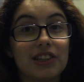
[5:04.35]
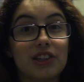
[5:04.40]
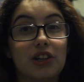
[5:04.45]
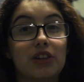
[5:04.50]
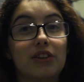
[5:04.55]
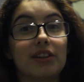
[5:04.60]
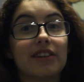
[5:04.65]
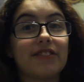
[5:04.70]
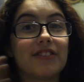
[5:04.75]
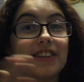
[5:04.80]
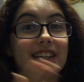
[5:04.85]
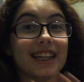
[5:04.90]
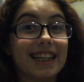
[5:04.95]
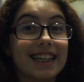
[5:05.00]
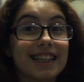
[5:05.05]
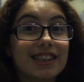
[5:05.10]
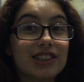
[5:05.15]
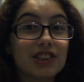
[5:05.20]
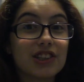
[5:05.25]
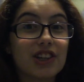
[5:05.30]
know if it
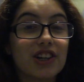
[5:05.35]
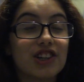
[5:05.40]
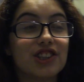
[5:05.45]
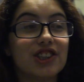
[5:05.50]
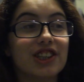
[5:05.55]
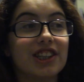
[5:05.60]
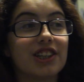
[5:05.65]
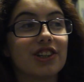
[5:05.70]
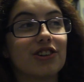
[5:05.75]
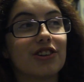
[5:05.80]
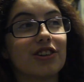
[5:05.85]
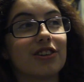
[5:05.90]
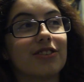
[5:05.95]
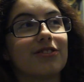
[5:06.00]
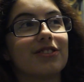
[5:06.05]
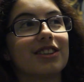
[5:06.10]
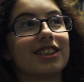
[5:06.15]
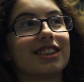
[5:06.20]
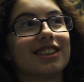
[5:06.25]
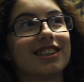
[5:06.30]
is charging or
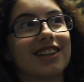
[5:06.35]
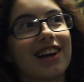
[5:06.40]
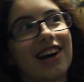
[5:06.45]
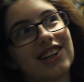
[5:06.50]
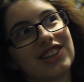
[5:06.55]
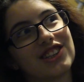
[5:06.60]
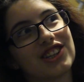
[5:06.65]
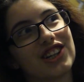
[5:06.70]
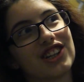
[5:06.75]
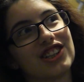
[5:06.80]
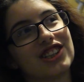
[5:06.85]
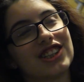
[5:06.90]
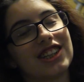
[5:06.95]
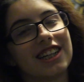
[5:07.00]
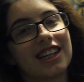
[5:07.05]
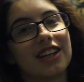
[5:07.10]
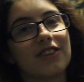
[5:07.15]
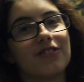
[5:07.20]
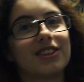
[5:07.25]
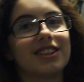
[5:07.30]
if it's not
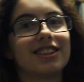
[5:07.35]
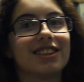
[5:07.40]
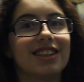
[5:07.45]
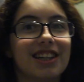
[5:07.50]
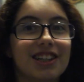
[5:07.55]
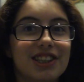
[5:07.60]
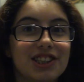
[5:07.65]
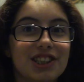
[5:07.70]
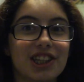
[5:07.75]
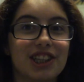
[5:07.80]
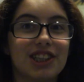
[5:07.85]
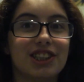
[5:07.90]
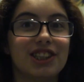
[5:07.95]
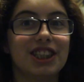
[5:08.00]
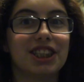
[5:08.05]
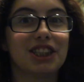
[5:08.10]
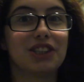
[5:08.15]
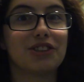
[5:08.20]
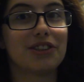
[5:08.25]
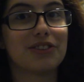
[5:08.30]
charging, if it's done
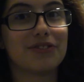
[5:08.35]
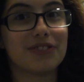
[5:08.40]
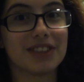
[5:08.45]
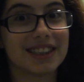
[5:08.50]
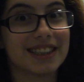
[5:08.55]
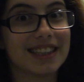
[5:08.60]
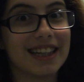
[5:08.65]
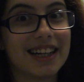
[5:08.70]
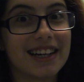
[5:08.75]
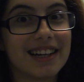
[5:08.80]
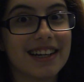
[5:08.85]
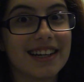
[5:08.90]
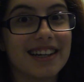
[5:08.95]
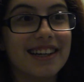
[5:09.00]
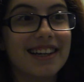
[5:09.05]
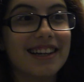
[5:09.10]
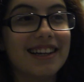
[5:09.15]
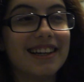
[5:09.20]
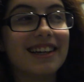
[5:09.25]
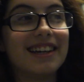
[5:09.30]
charging or if it's not.
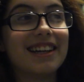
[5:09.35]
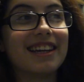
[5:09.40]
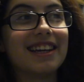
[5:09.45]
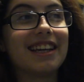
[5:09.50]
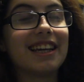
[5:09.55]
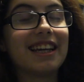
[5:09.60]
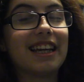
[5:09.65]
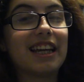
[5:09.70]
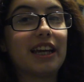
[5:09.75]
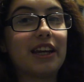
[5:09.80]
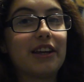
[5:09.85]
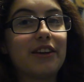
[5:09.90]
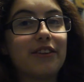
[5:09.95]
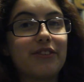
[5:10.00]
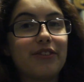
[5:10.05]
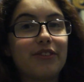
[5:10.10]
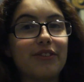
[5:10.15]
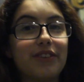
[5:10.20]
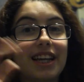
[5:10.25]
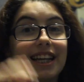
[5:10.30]

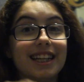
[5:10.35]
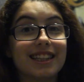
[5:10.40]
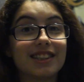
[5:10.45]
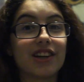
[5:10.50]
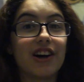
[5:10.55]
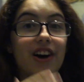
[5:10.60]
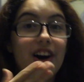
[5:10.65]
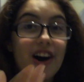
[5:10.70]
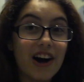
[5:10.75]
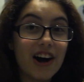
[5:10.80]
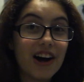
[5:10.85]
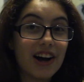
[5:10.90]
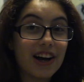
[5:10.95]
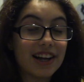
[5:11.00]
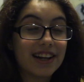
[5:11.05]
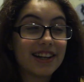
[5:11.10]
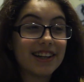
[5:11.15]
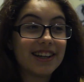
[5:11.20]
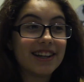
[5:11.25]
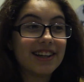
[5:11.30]
If it's
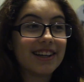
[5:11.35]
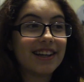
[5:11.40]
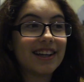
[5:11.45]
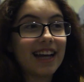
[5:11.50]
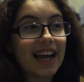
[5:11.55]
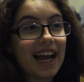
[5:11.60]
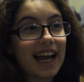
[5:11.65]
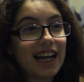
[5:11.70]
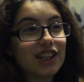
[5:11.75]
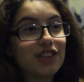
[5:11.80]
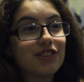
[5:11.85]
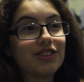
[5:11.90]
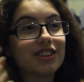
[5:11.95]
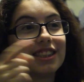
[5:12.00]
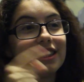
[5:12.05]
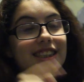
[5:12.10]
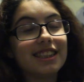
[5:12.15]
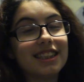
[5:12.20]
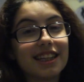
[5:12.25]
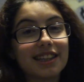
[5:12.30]
on and you
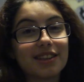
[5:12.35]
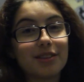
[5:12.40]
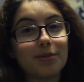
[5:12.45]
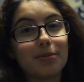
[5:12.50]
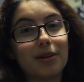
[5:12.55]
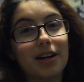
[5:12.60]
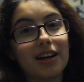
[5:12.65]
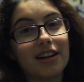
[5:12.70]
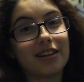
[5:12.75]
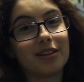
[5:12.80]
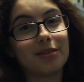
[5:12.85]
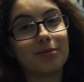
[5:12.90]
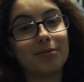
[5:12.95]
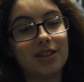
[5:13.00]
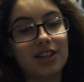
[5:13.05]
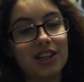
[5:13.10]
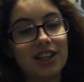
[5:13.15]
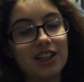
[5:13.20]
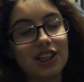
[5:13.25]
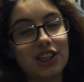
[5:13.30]
see at the
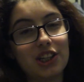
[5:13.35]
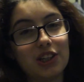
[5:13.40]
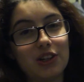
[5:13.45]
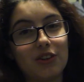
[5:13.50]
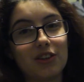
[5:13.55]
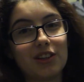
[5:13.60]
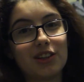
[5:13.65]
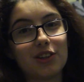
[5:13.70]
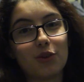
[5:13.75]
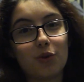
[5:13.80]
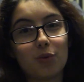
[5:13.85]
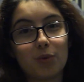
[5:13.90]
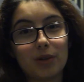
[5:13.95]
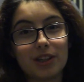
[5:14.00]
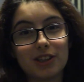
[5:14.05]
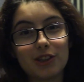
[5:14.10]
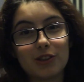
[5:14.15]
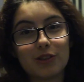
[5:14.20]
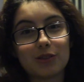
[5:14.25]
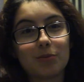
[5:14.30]
bottom, you know, the little
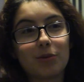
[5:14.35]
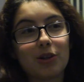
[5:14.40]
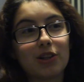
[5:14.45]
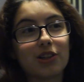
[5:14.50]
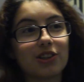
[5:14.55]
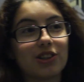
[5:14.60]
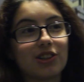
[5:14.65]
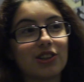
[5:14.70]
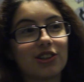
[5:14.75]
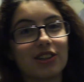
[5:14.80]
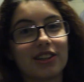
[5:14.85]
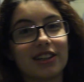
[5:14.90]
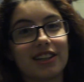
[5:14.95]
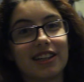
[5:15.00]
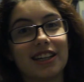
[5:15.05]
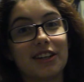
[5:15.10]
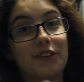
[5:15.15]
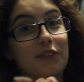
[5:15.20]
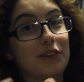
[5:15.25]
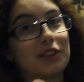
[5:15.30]
Windows marker,
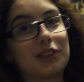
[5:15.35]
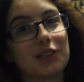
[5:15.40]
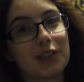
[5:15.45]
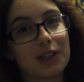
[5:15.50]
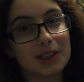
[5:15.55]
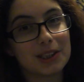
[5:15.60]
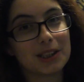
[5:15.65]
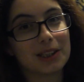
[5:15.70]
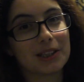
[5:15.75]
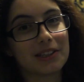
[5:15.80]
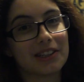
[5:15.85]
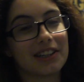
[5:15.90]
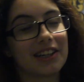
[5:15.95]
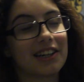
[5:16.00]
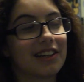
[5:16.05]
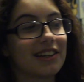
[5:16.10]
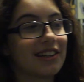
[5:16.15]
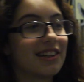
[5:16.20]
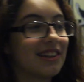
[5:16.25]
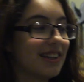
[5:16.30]
if it's charging or
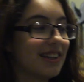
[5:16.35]
not.